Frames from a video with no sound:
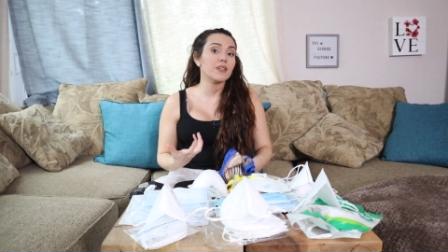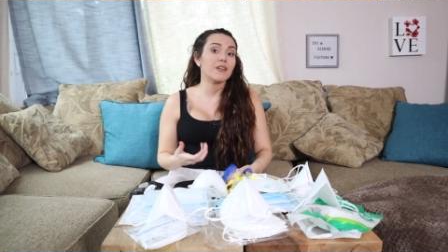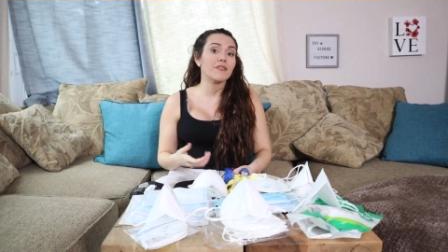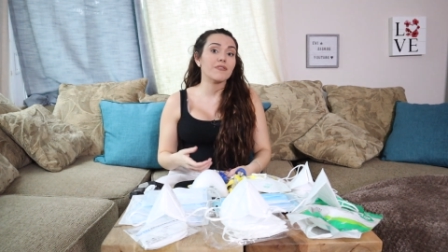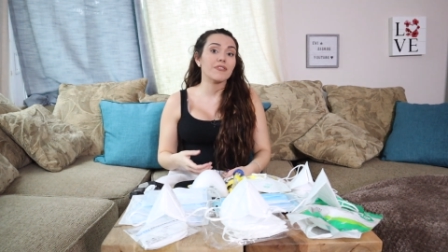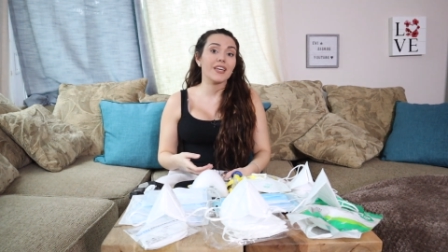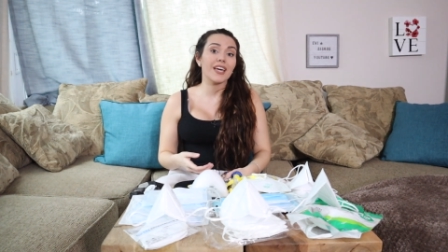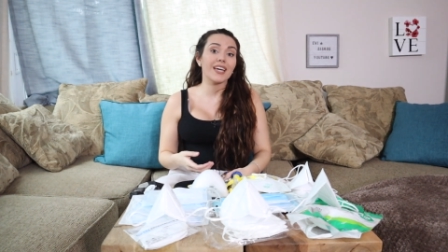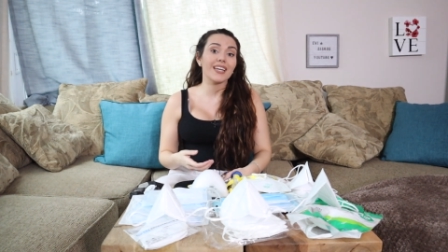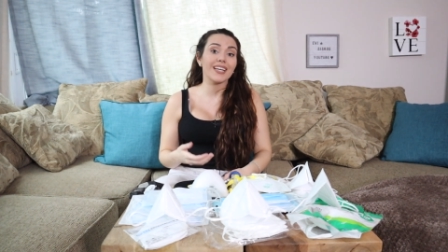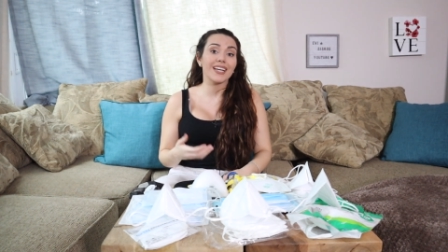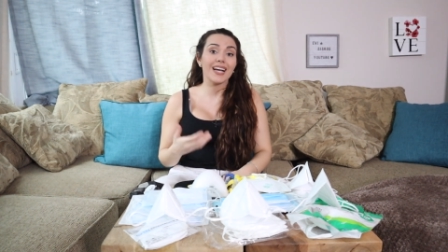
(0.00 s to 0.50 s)

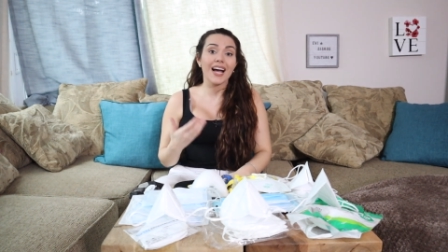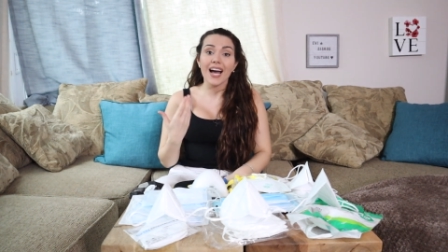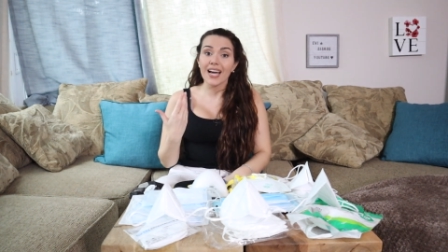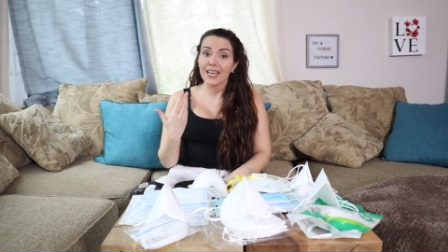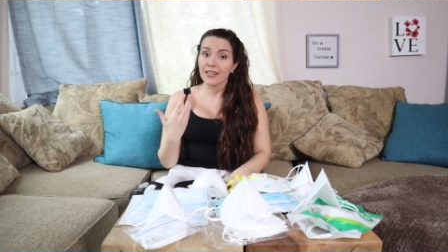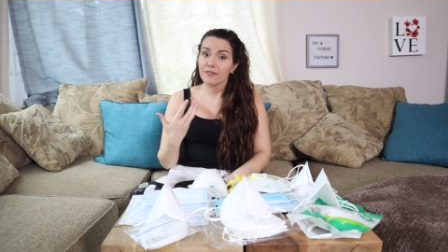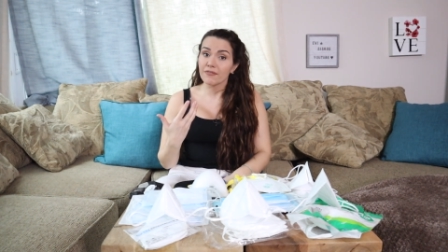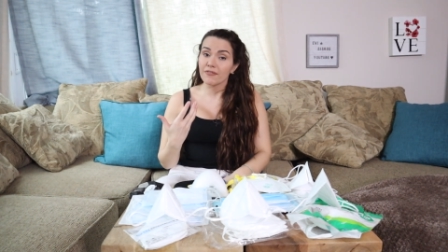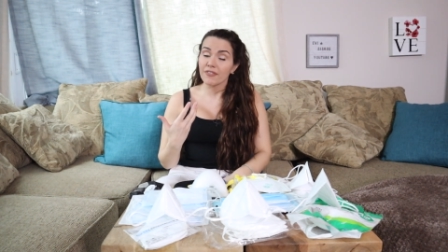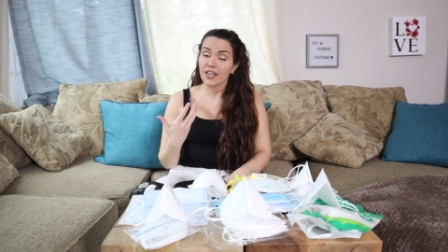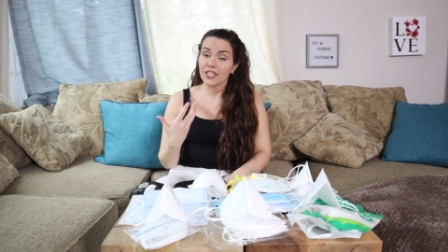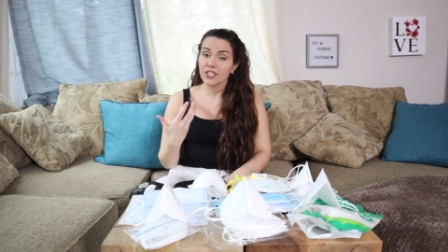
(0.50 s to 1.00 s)
of getting
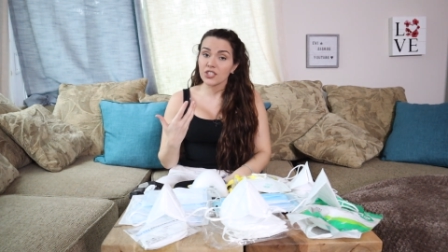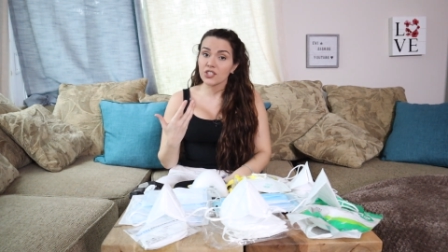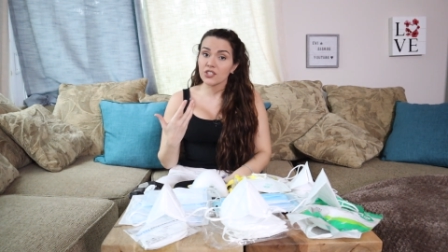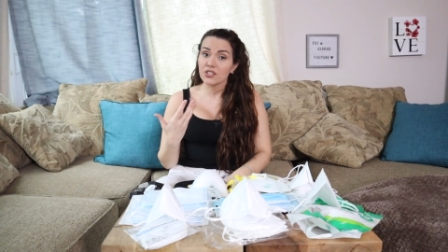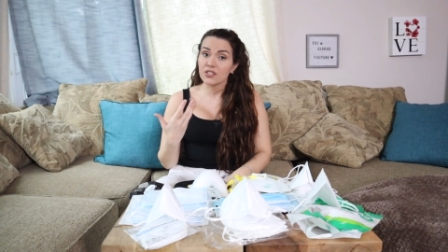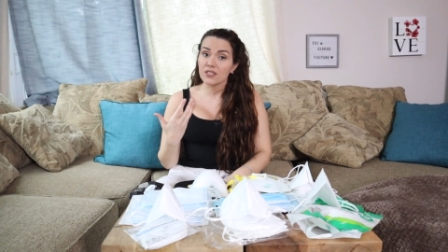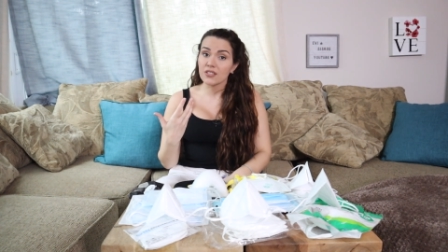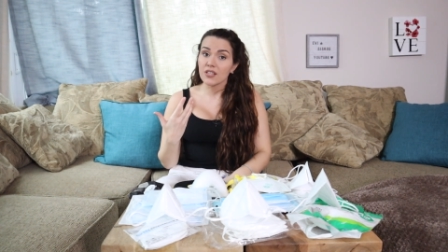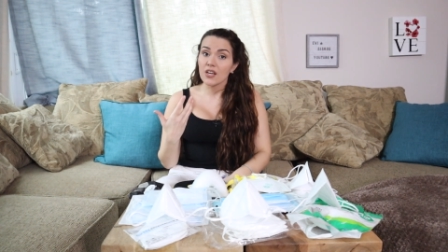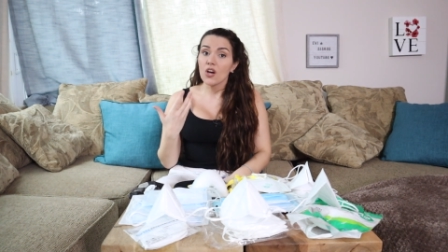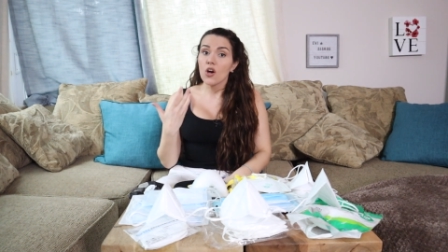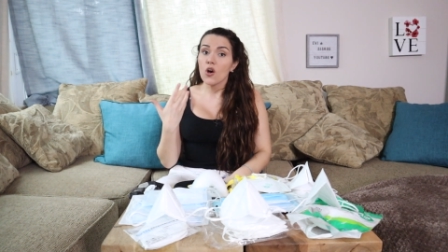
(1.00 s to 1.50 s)
eye
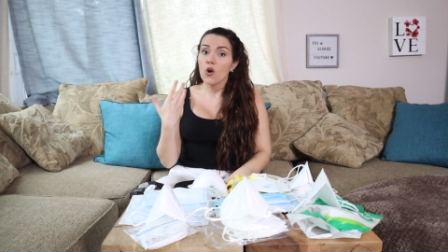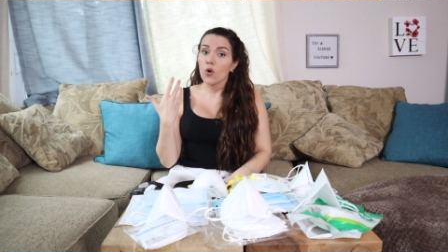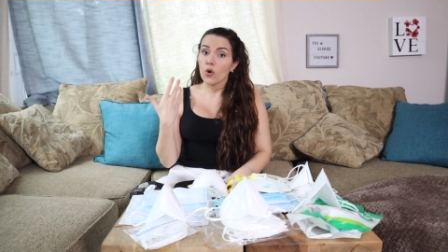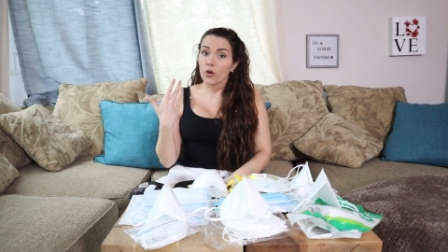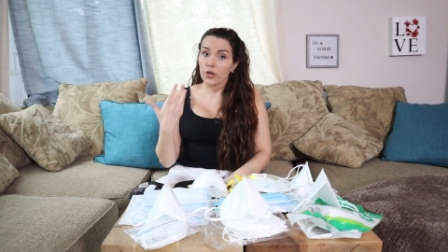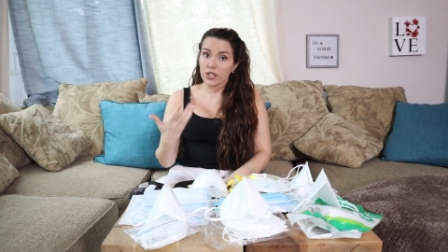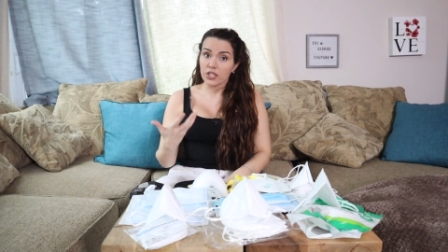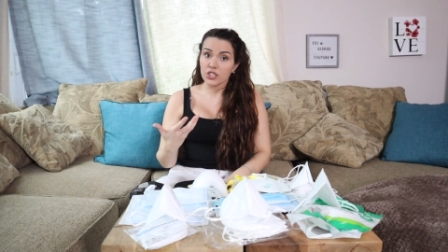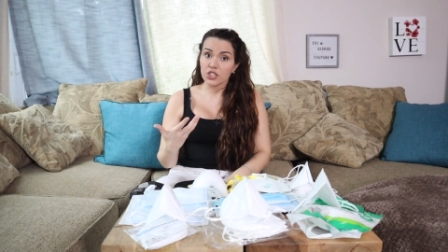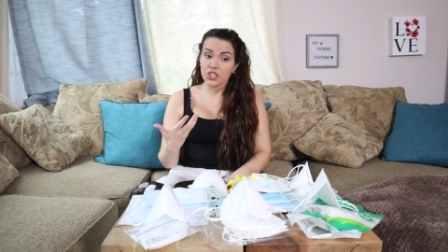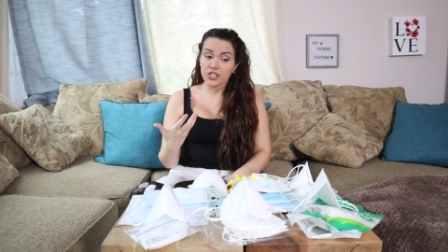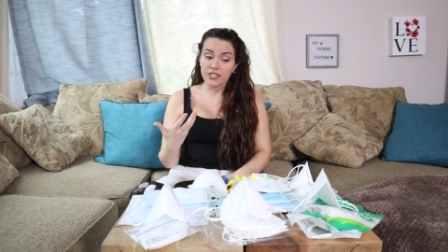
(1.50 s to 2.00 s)
infections
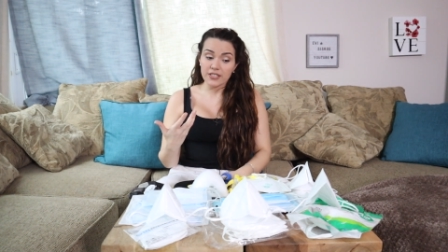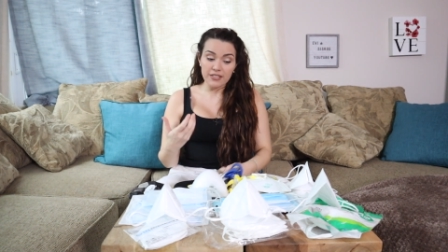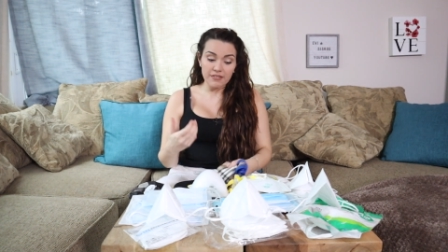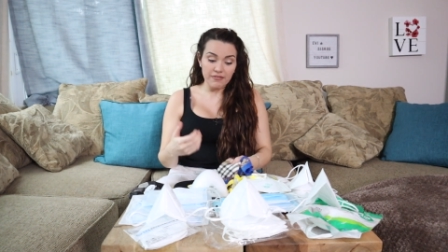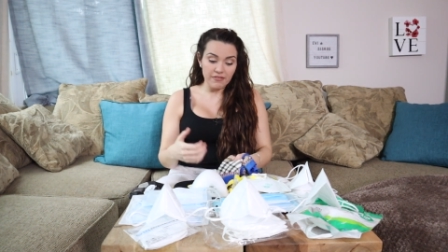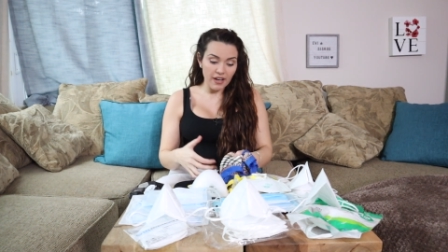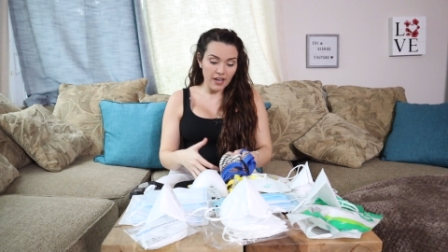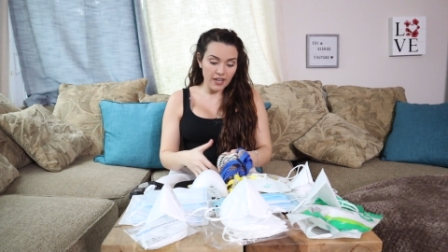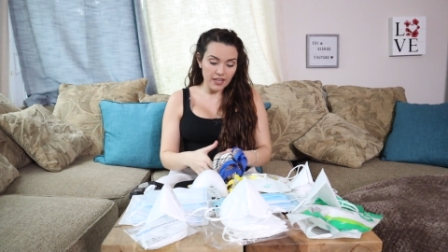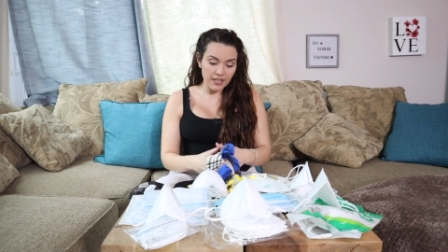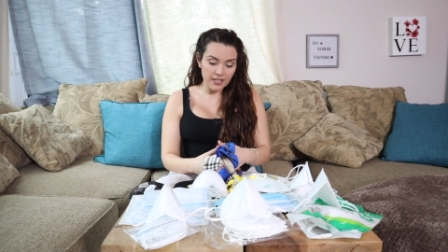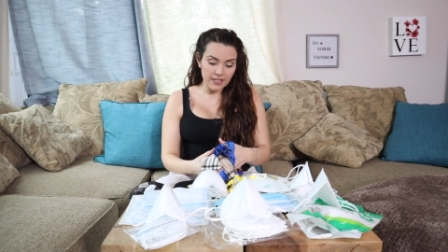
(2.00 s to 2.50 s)
or
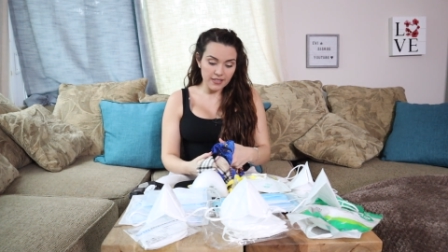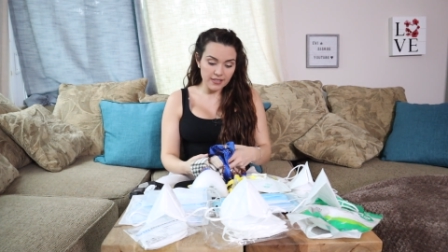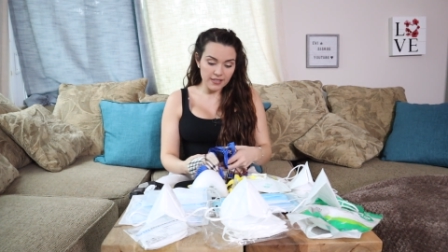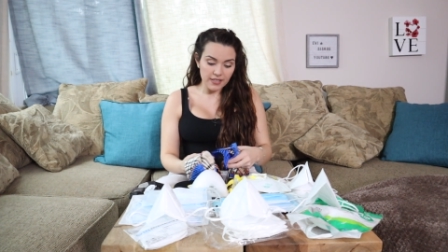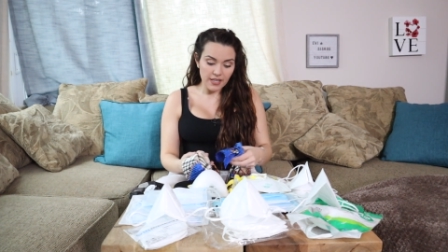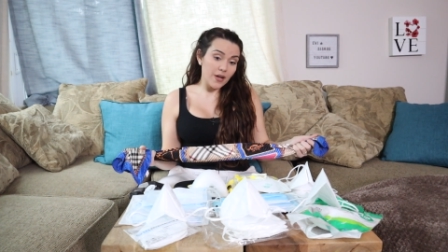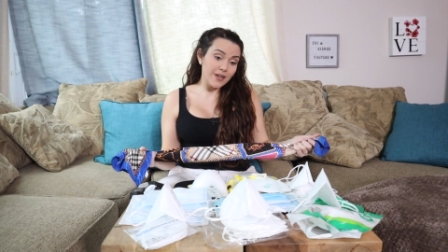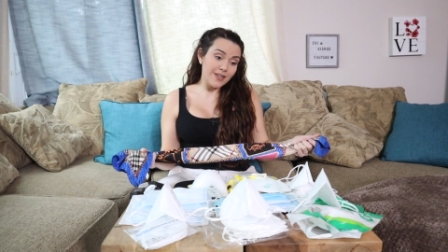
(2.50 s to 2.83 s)
conjunctivitis.